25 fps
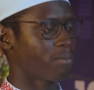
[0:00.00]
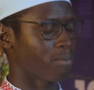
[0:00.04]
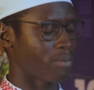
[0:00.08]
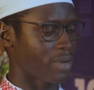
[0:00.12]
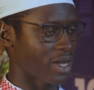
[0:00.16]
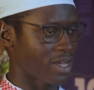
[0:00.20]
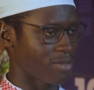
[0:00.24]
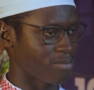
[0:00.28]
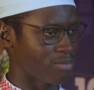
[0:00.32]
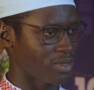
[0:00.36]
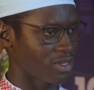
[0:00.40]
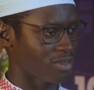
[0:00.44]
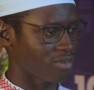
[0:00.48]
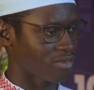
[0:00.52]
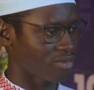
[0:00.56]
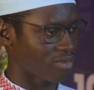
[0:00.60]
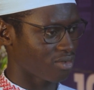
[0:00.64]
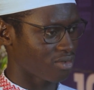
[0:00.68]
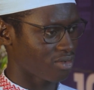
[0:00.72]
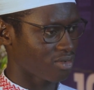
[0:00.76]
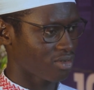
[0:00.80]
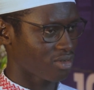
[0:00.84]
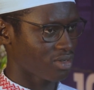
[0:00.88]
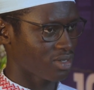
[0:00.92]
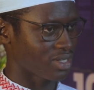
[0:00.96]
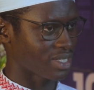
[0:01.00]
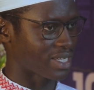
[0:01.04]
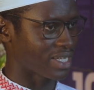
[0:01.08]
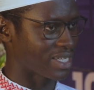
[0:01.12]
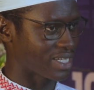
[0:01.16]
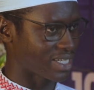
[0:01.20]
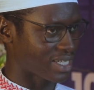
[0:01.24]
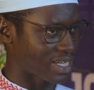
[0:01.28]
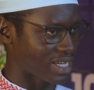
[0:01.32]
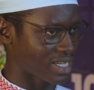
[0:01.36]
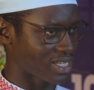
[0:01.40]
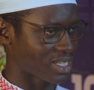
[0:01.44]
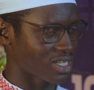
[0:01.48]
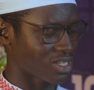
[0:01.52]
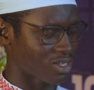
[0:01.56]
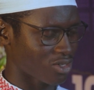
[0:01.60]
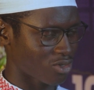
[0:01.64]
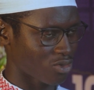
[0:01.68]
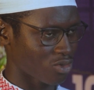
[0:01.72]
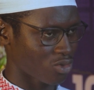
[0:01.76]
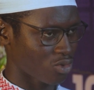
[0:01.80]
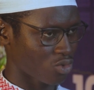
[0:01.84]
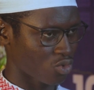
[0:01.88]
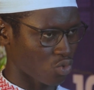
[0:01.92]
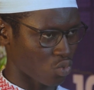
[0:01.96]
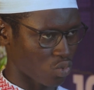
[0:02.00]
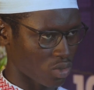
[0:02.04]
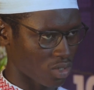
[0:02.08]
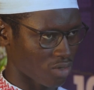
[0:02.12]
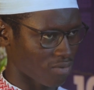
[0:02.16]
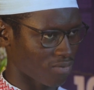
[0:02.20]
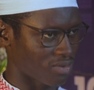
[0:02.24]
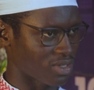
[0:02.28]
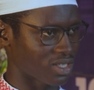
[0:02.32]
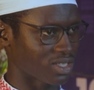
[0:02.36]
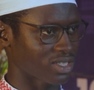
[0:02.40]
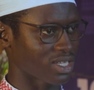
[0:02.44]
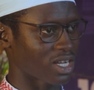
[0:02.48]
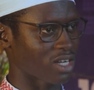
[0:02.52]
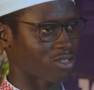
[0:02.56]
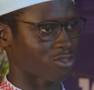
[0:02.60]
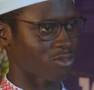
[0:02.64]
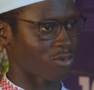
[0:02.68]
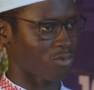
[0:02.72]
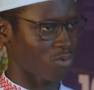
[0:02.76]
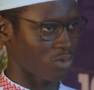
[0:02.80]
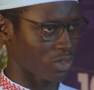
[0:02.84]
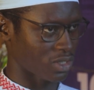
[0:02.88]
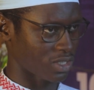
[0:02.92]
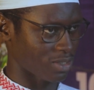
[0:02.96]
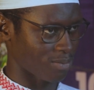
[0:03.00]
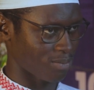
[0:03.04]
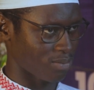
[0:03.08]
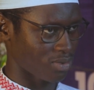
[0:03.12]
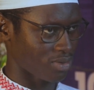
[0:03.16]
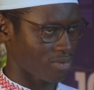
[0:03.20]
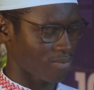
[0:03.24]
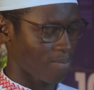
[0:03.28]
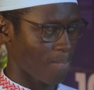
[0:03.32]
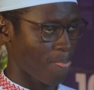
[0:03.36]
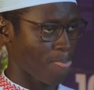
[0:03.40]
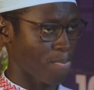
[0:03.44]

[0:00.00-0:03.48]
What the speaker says: by being dedicated to one of these acts of worship.